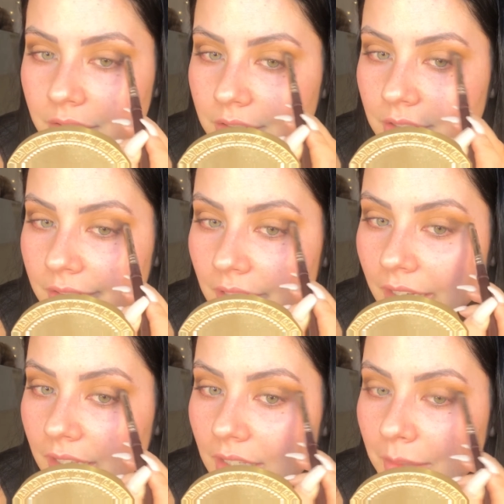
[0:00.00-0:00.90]
just
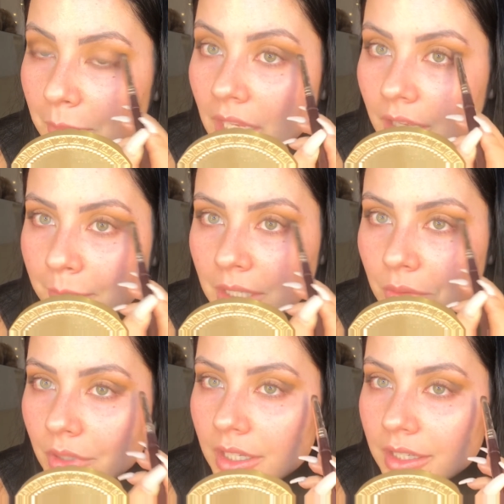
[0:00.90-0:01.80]
like
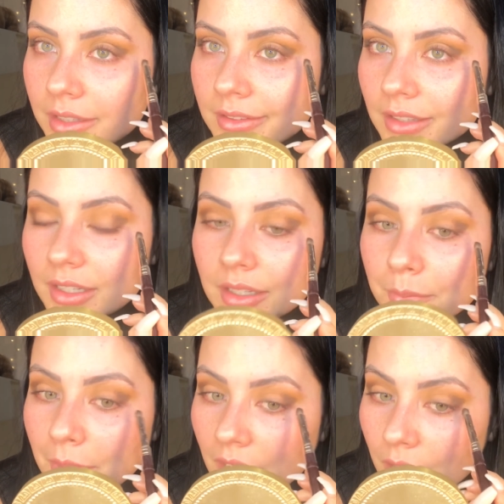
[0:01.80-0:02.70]
pigment-wise,
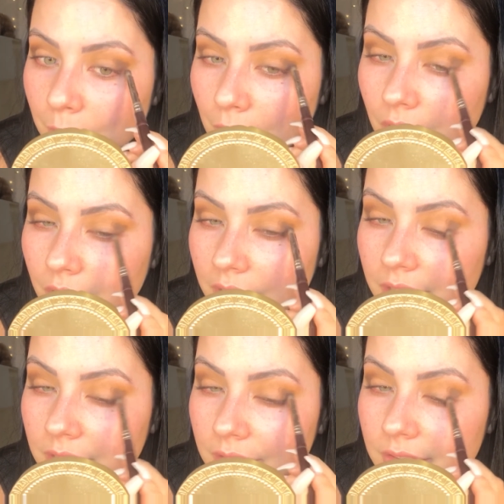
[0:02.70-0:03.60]
uncomparable. It
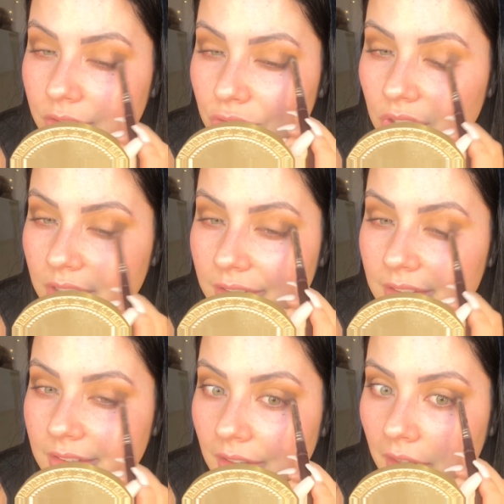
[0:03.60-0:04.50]
is
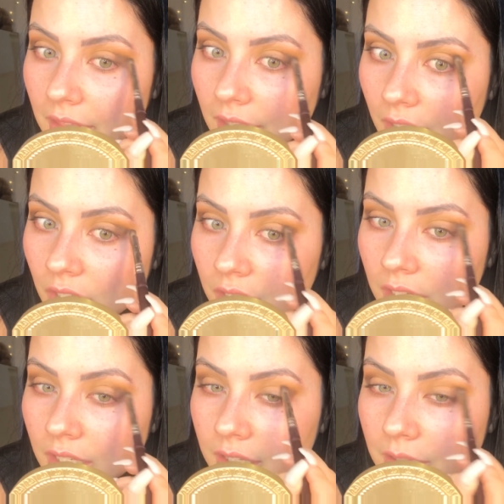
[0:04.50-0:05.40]
just there.
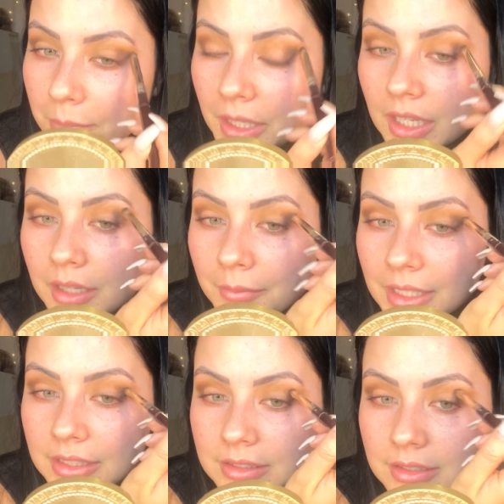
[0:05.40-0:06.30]
The
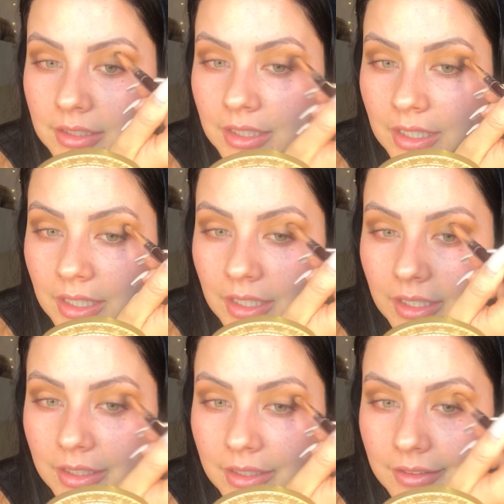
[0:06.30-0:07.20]
pigment
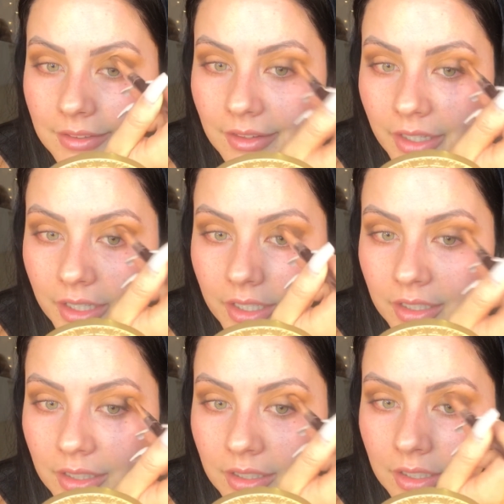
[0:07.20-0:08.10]
is there
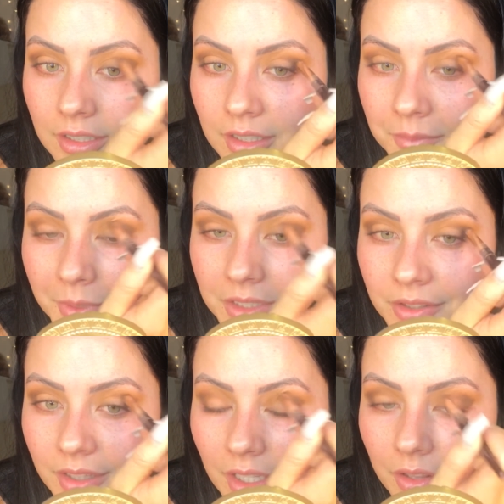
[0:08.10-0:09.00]
compared to
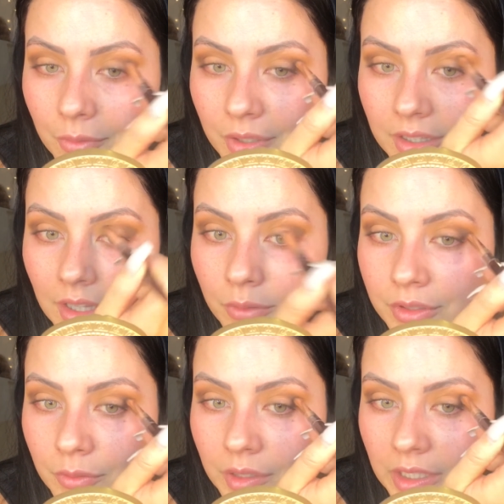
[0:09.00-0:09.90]
the other one. The other one's
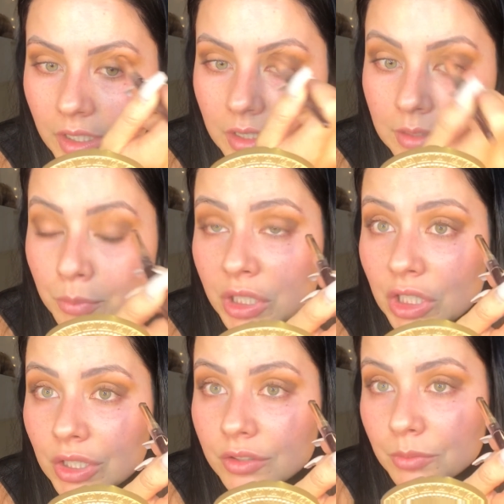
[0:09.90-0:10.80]
really good. It's pretty
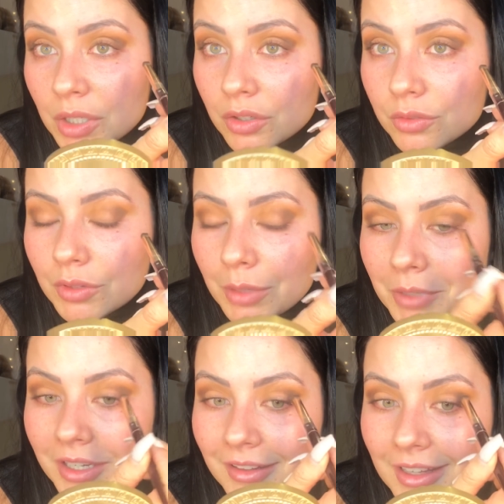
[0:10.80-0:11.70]
good, to be honest with you. I'm not
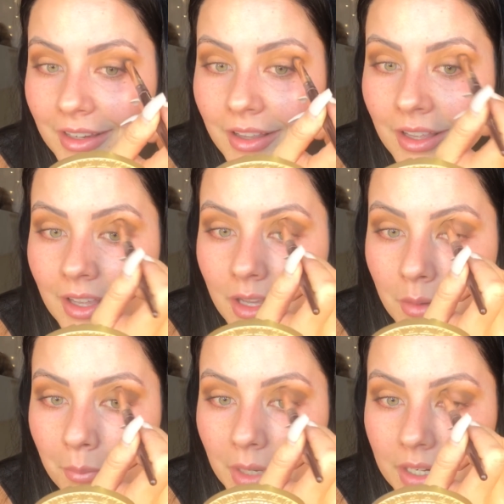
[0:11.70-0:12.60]
gonna lie.
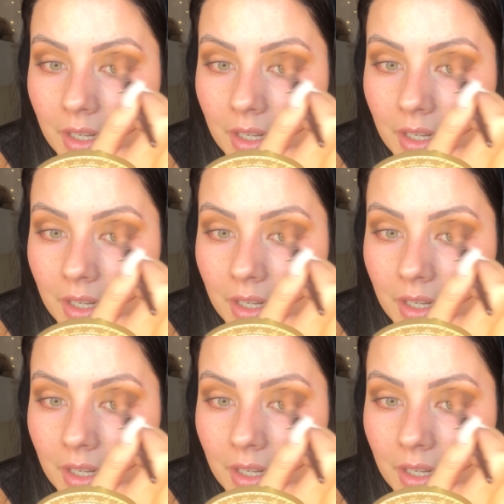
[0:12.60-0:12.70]
But